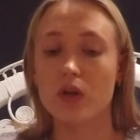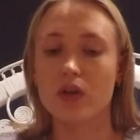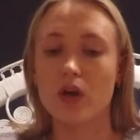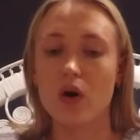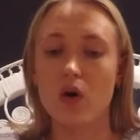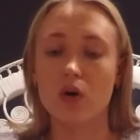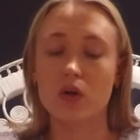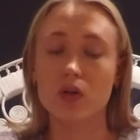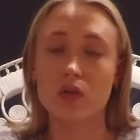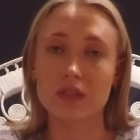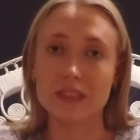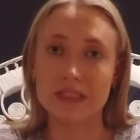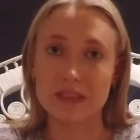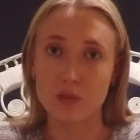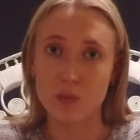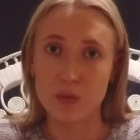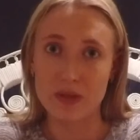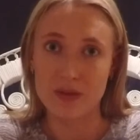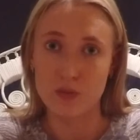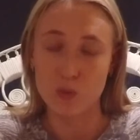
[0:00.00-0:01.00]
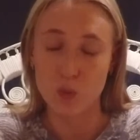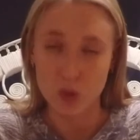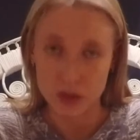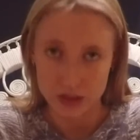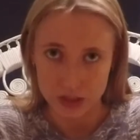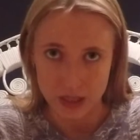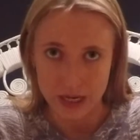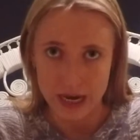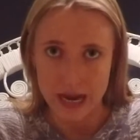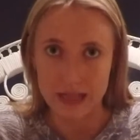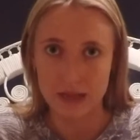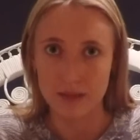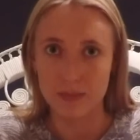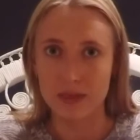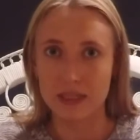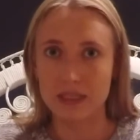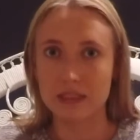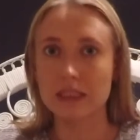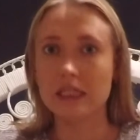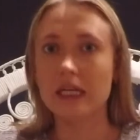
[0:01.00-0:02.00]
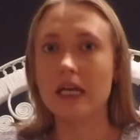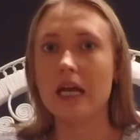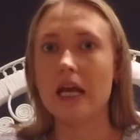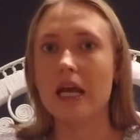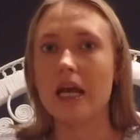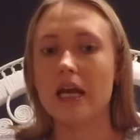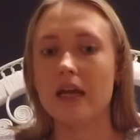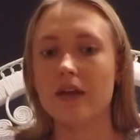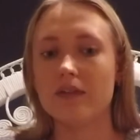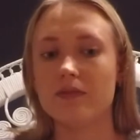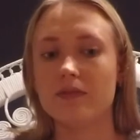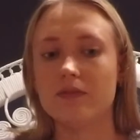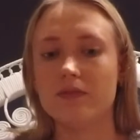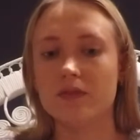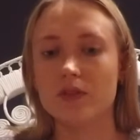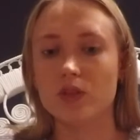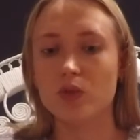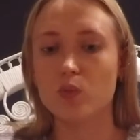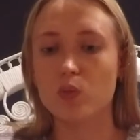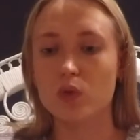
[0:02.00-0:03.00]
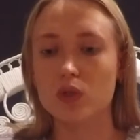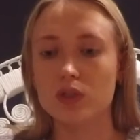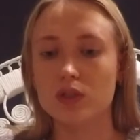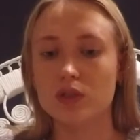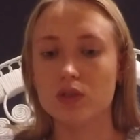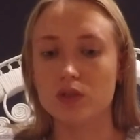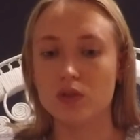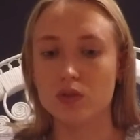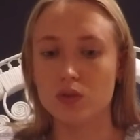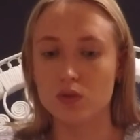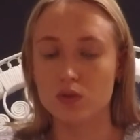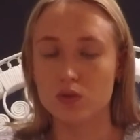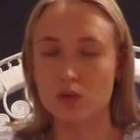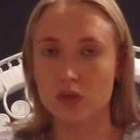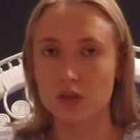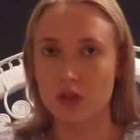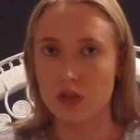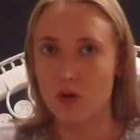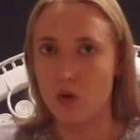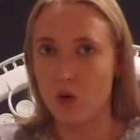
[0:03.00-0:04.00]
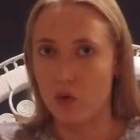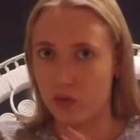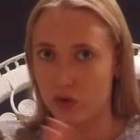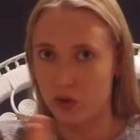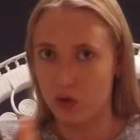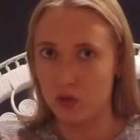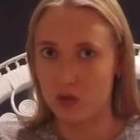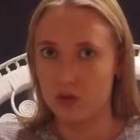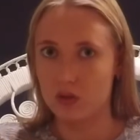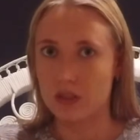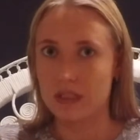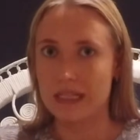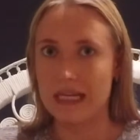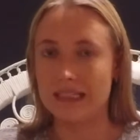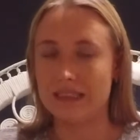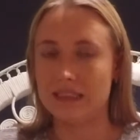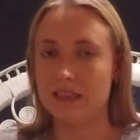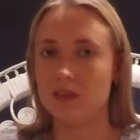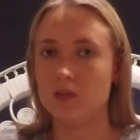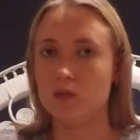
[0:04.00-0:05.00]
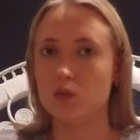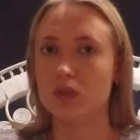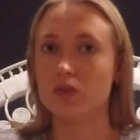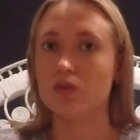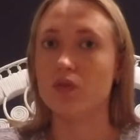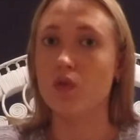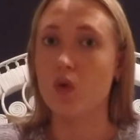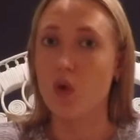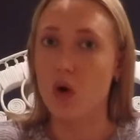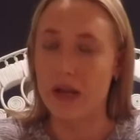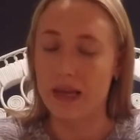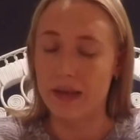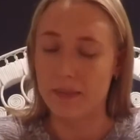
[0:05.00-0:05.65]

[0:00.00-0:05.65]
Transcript: your crystal with the water element if you want to do the overall cleansing with 4